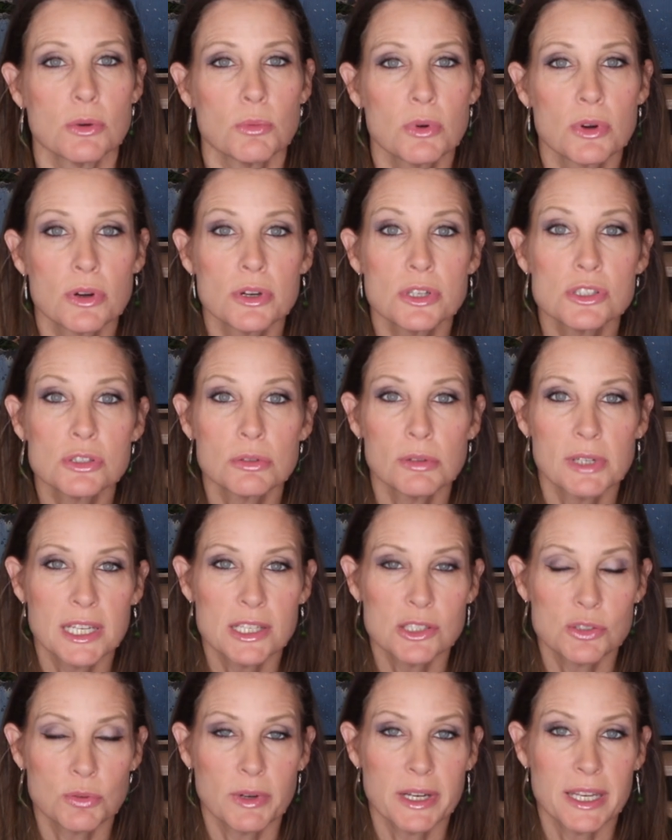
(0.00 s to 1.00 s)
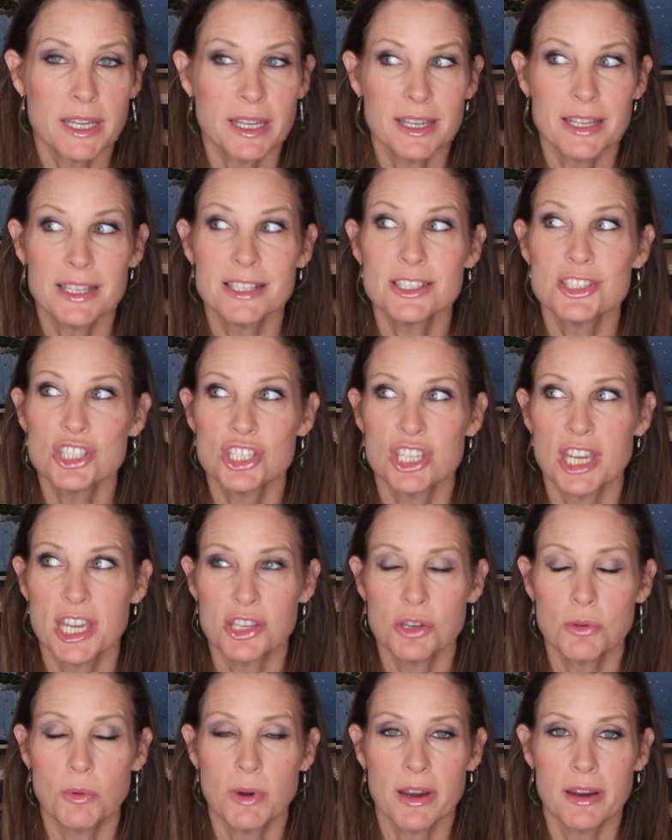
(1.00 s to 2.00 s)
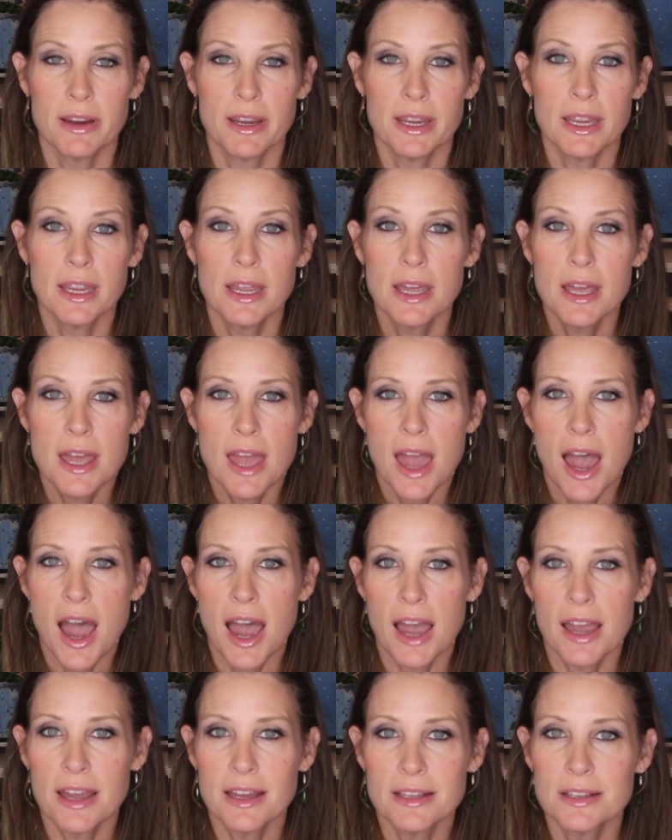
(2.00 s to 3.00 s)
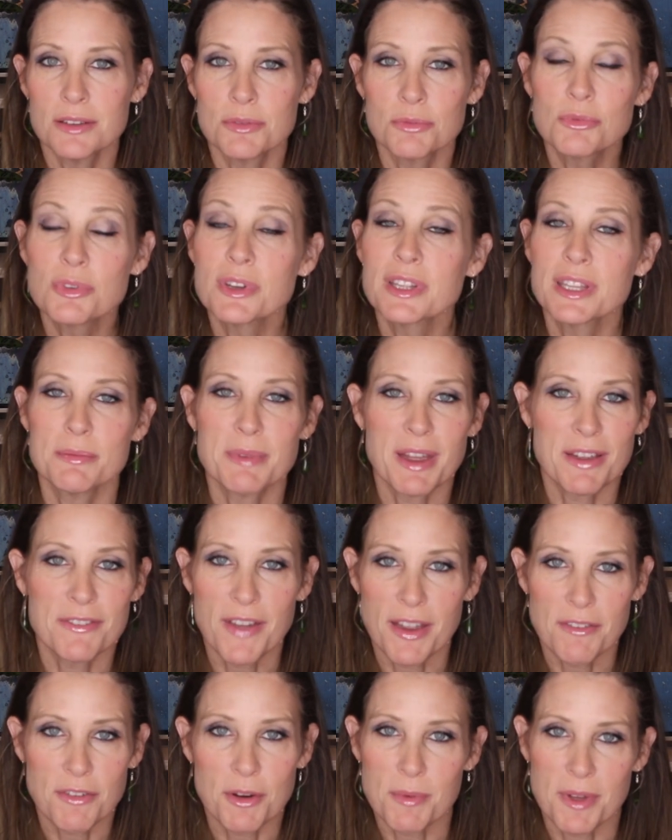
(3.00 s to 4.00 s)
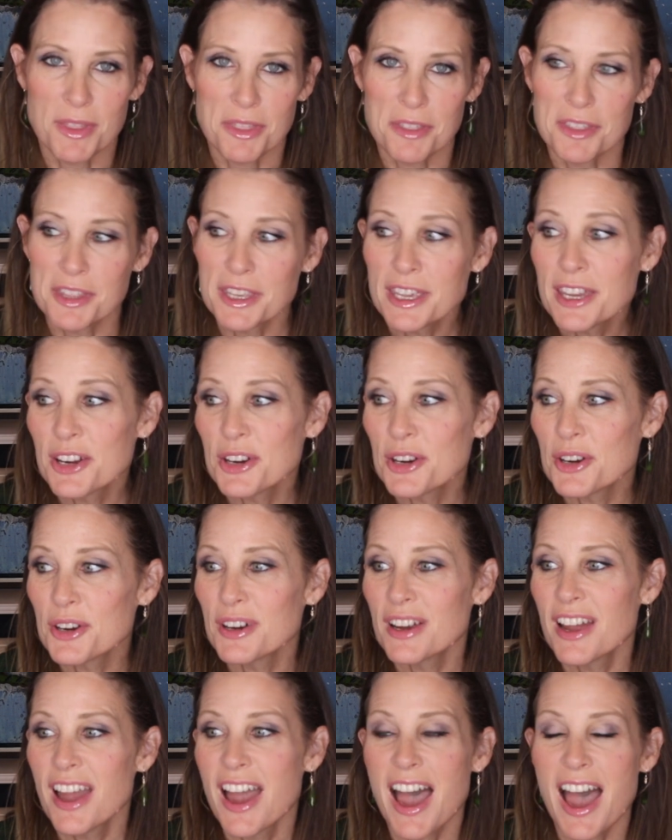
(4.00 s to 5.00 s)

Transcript: we're in 2020, it's January, really my favorite month of the year.